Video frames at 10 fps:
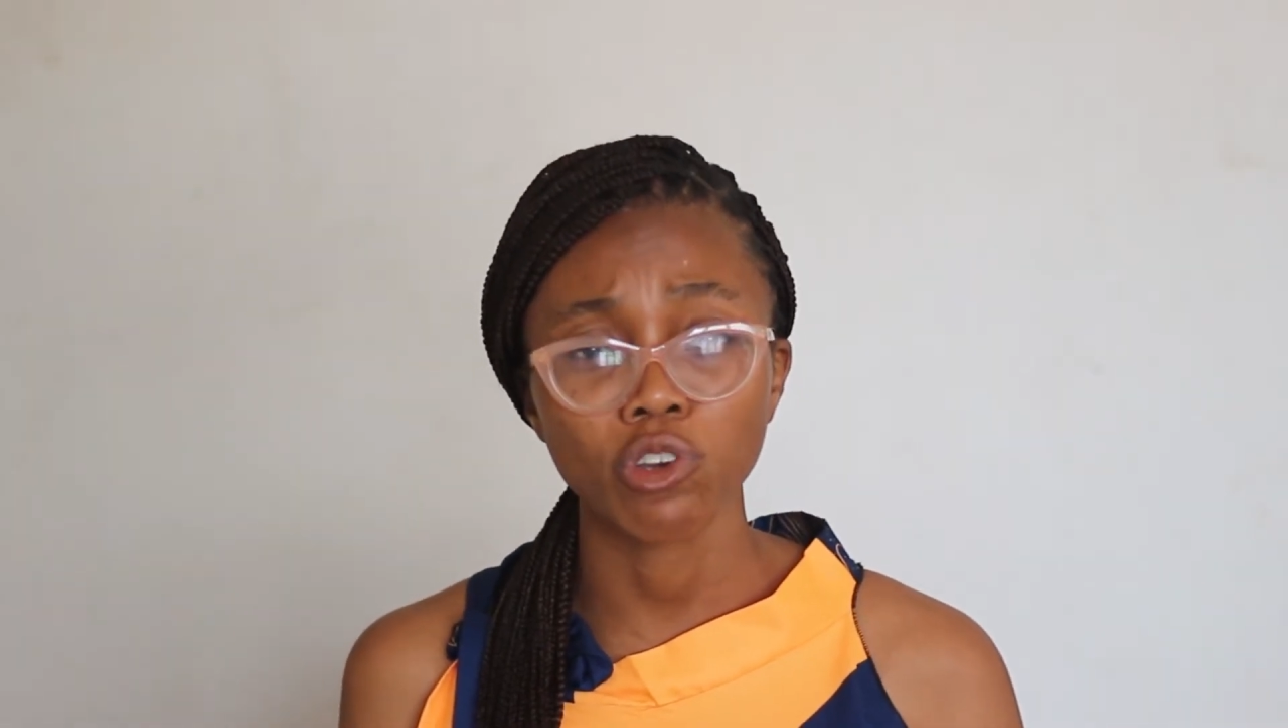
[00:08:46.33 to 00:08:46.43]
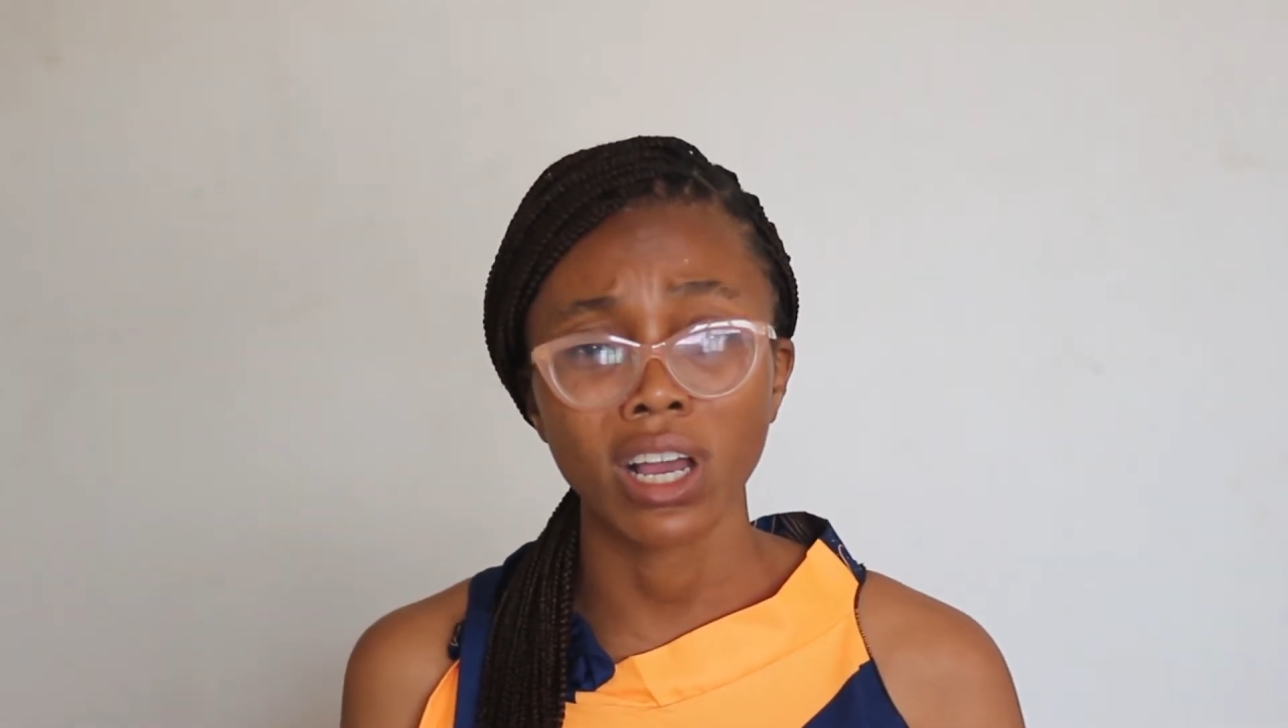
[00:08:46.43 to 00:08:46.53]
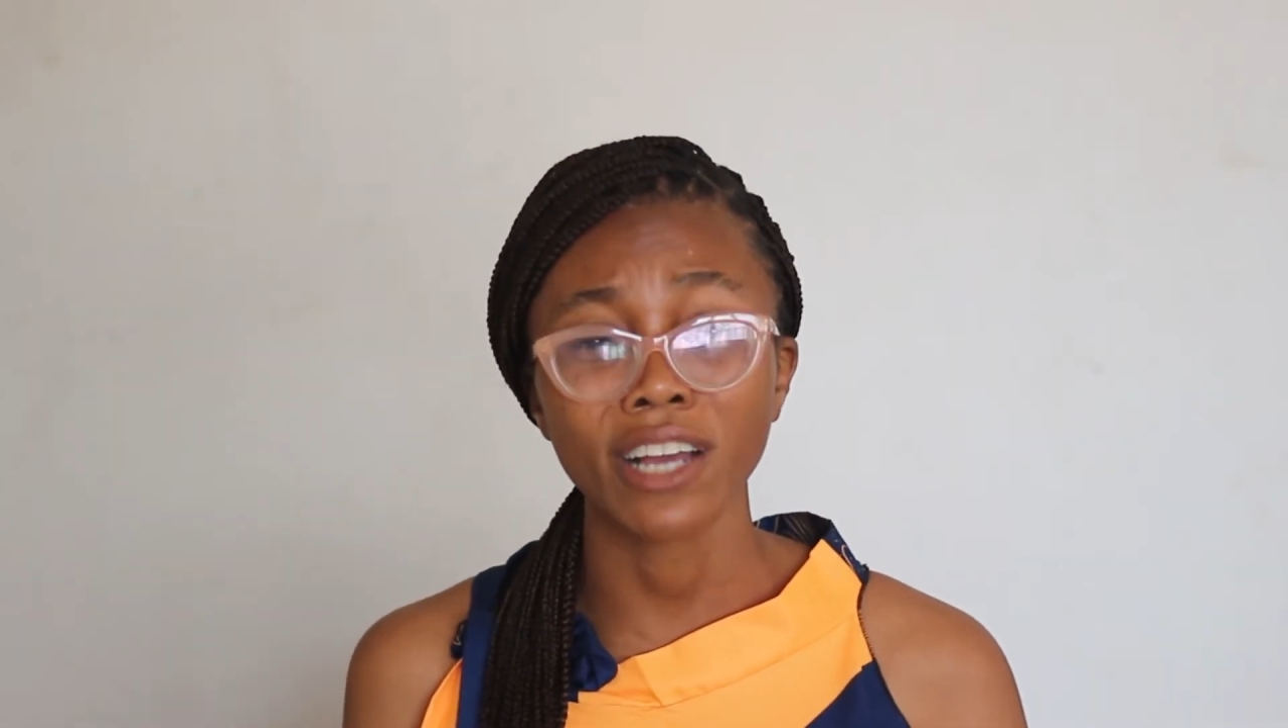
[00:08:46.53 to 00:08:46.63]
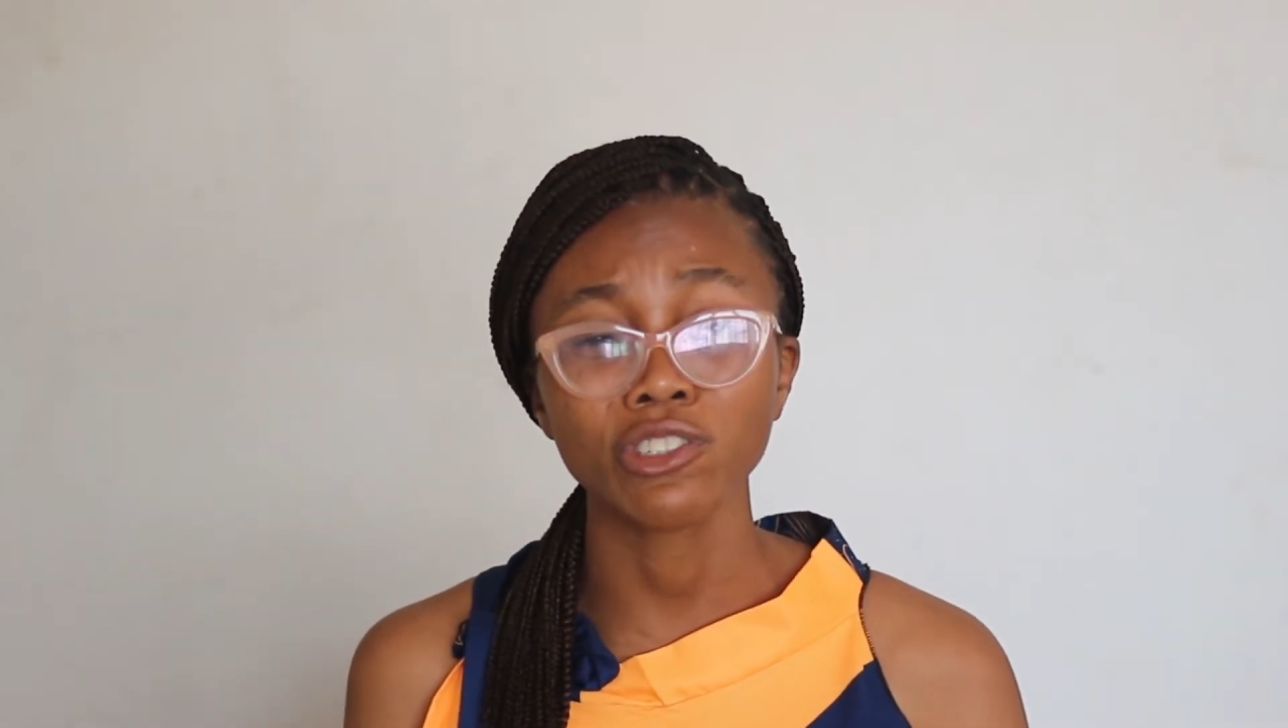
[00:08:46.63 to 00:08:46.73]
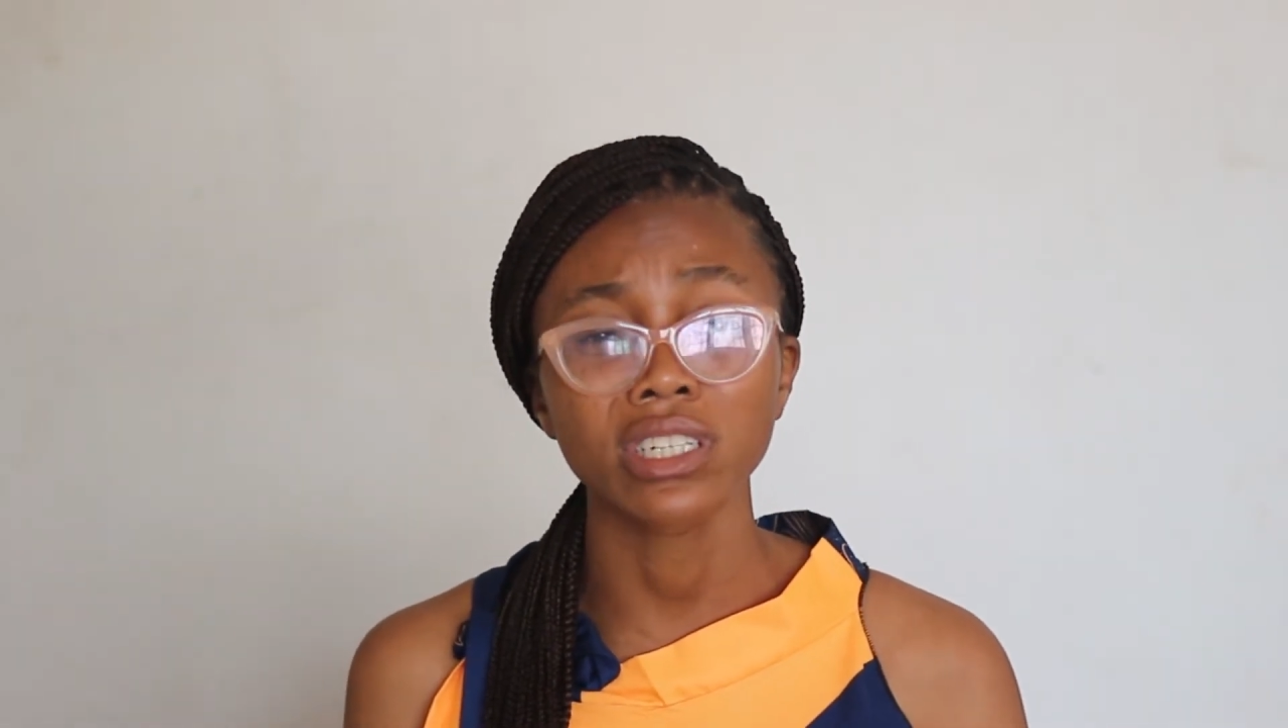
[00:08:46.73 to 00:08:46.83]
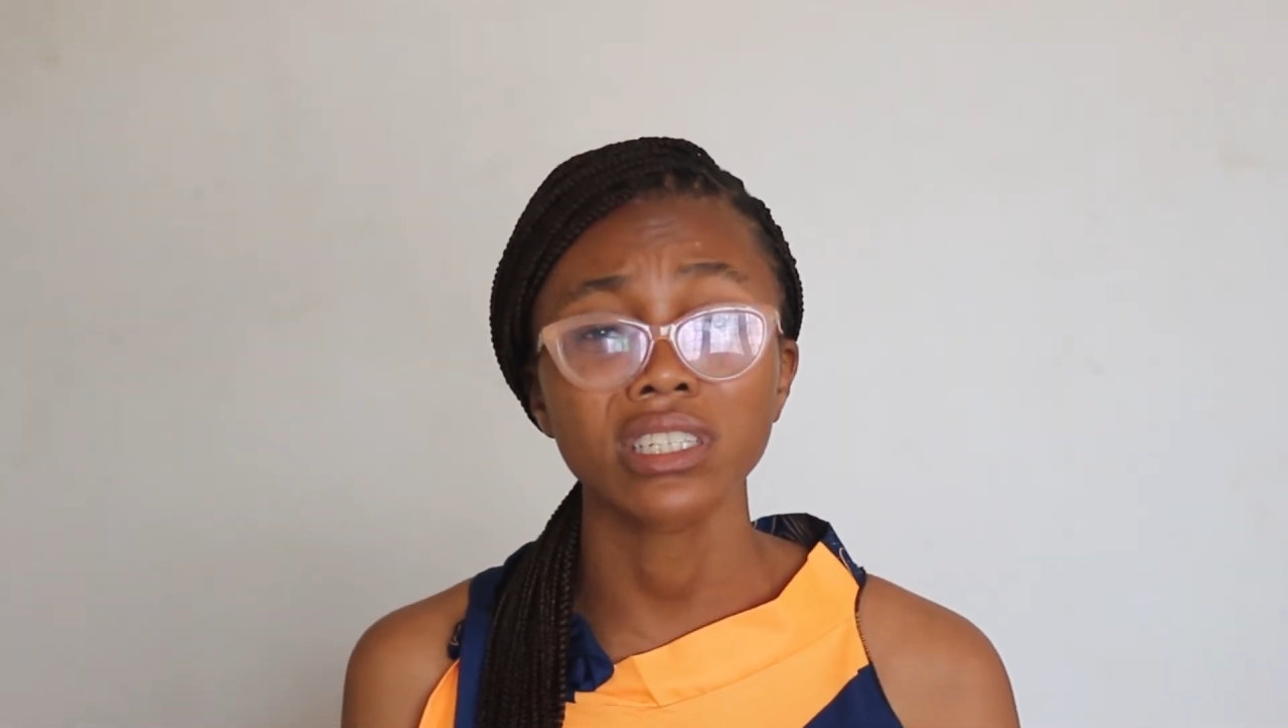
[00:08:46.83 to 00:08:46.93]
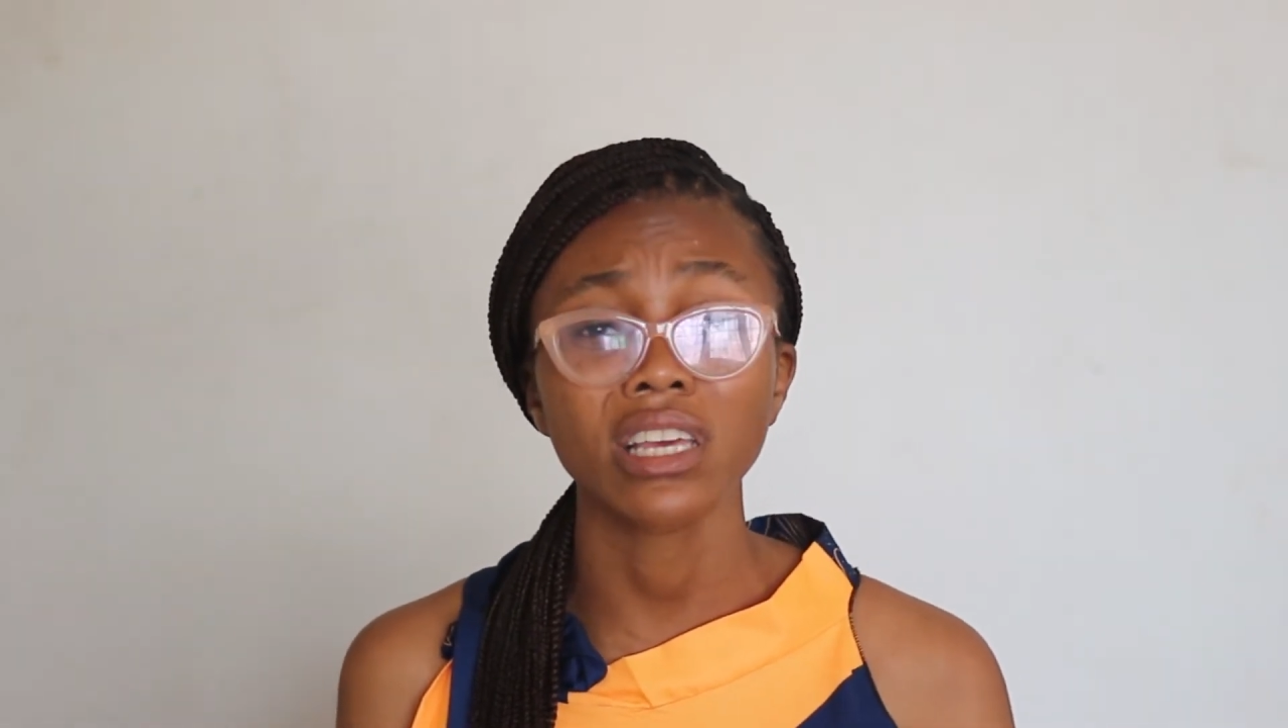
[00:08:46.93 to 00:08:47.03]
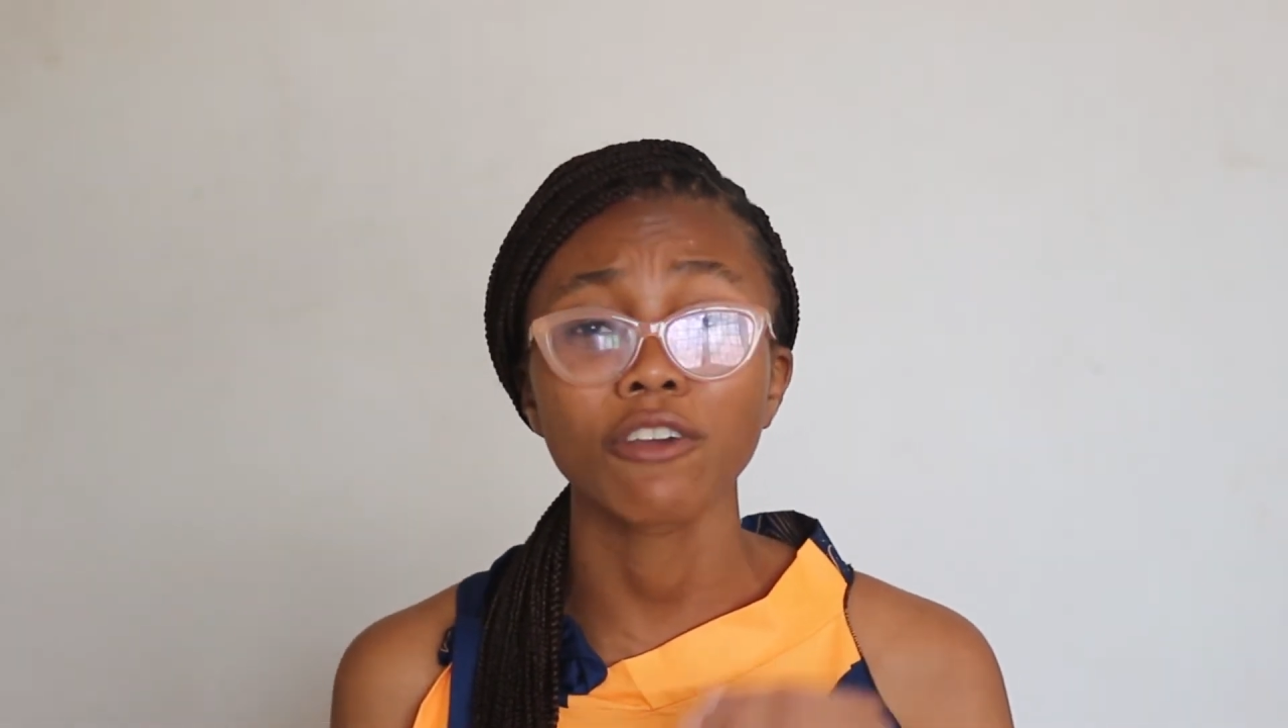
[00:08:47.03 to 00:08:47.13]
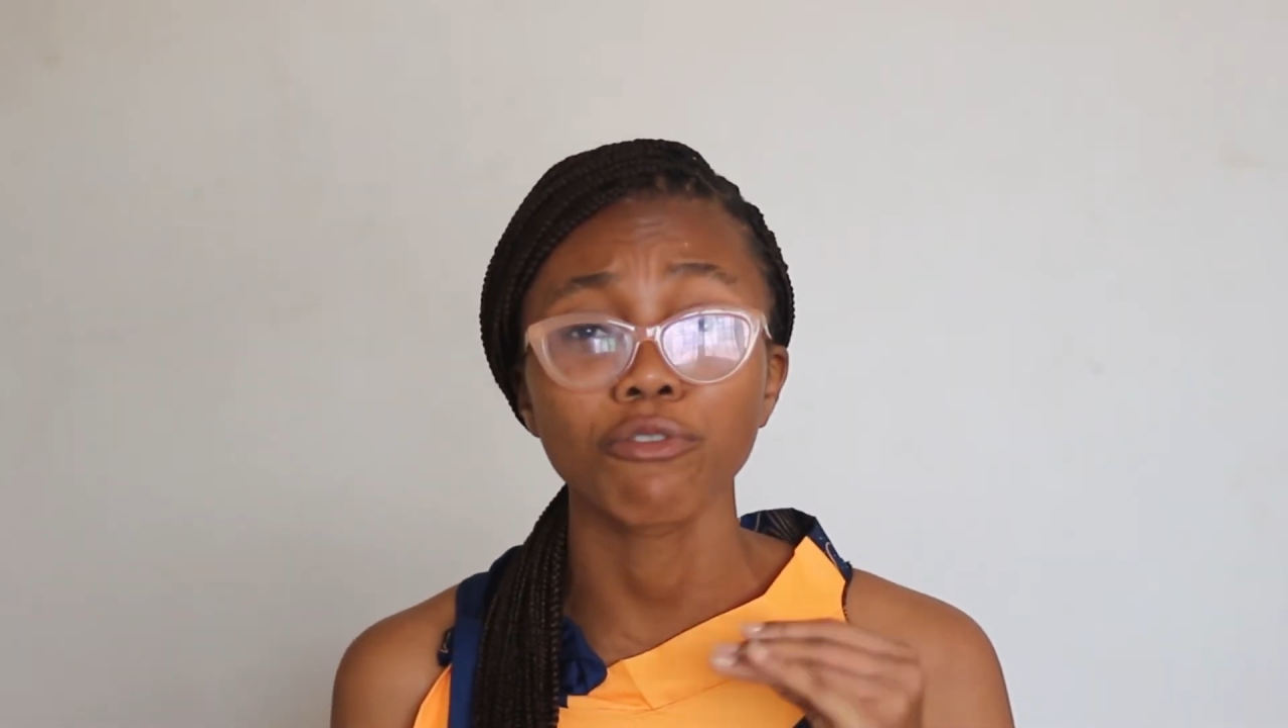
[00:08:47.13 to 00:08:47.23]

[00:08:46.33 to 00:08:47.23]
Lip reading: you can actually take